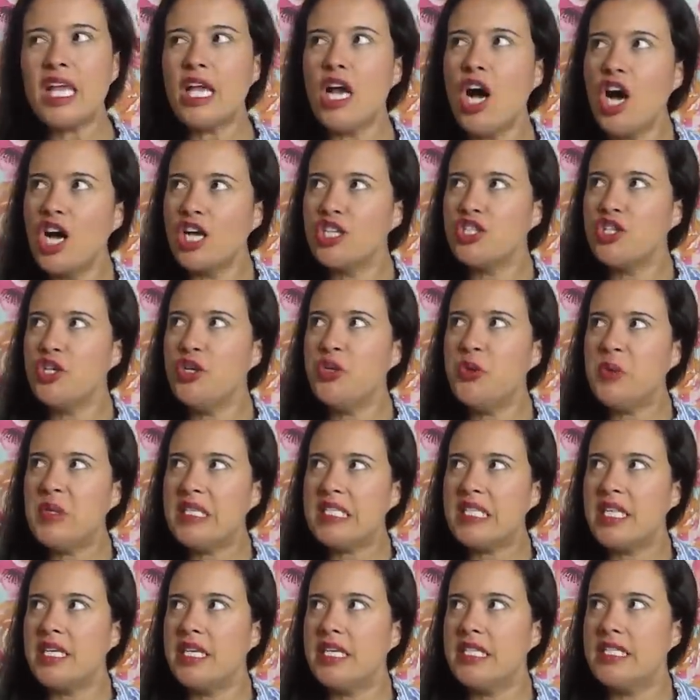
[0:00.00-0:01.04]
Gosh, who
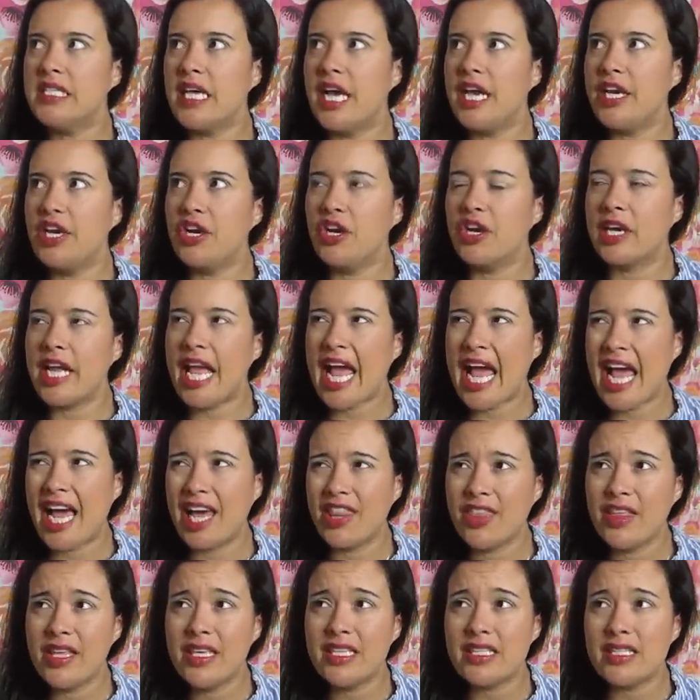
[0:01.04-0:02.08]
was the designer?
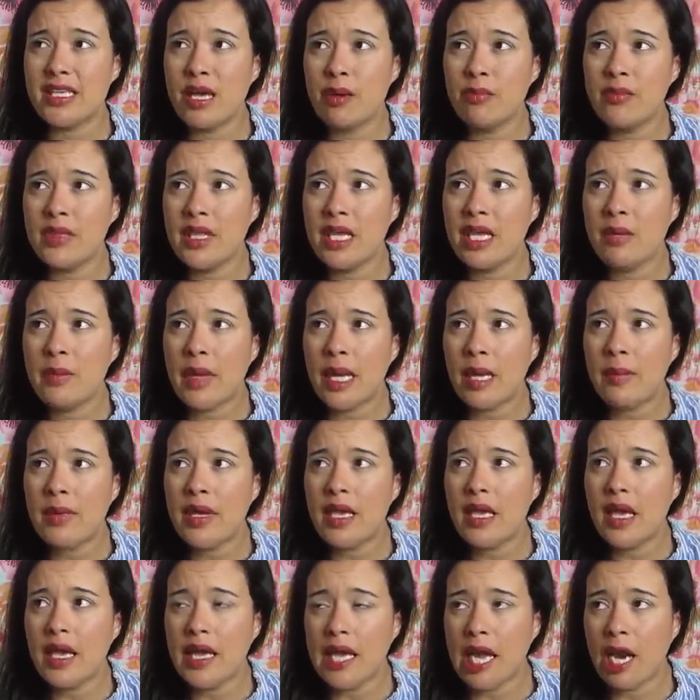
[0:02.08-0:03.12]
Kathy something
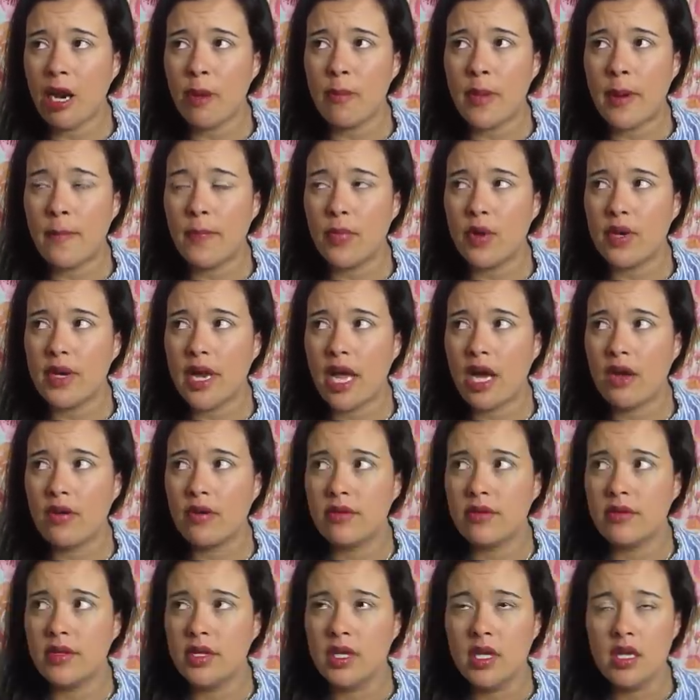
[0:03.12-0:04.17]
maybe? I can't remember
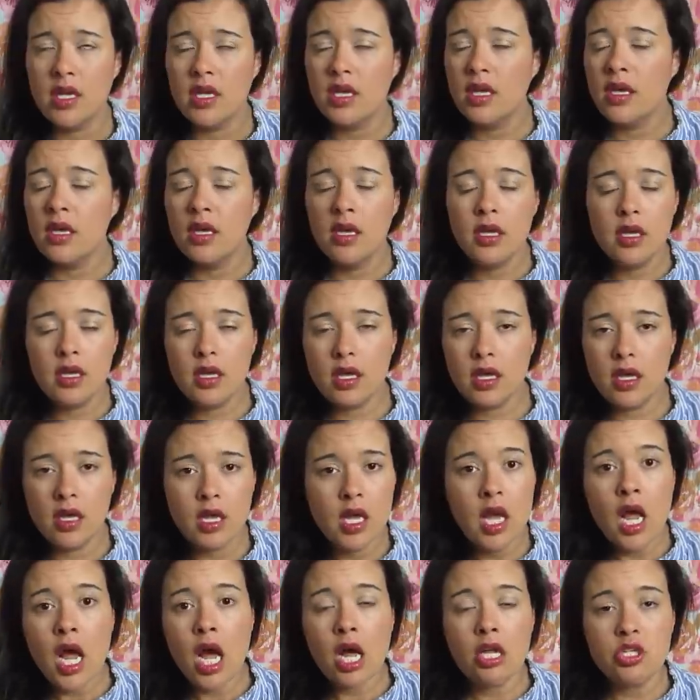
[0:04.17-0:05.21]
now. Oh,
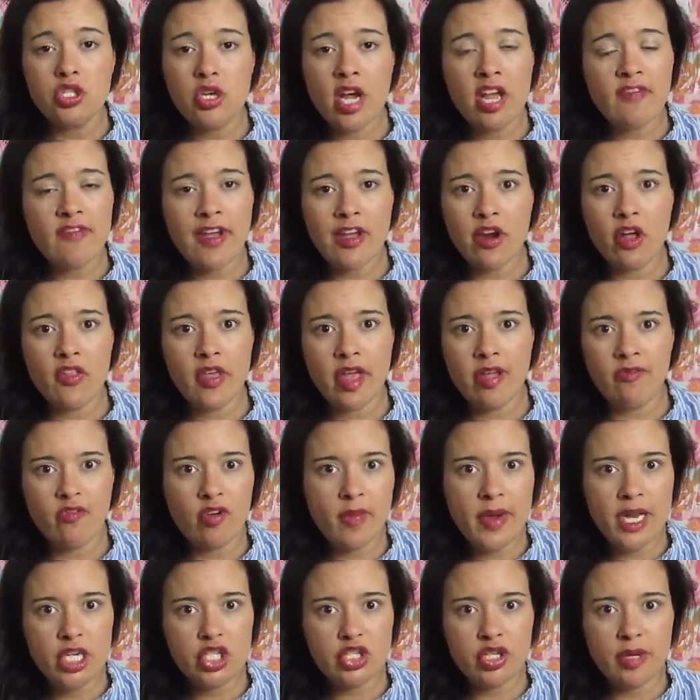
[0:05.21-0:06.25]
I'll try and find all the
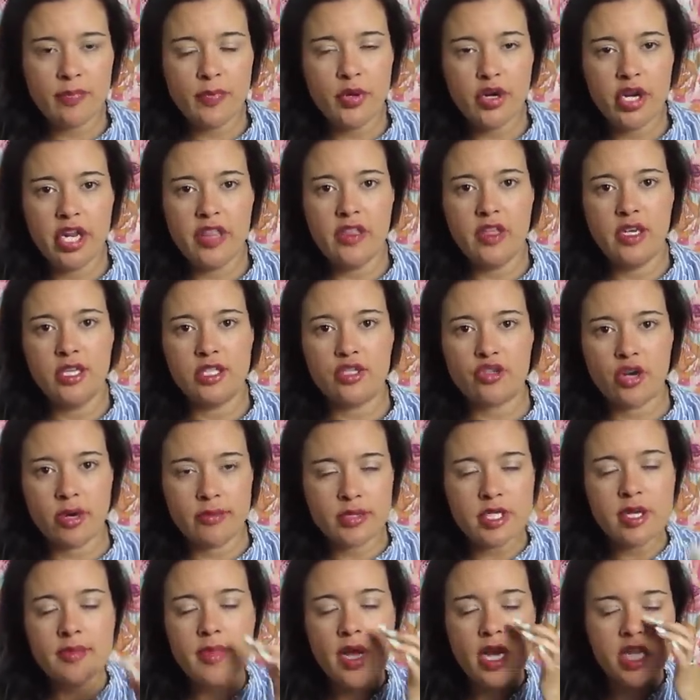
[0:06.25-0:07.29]
information and put it in the
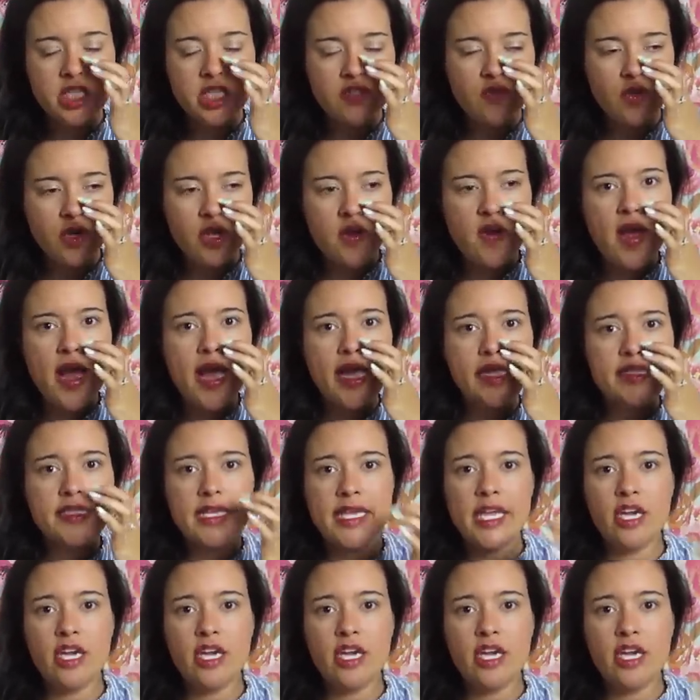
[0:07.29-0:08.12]
description box for you guys.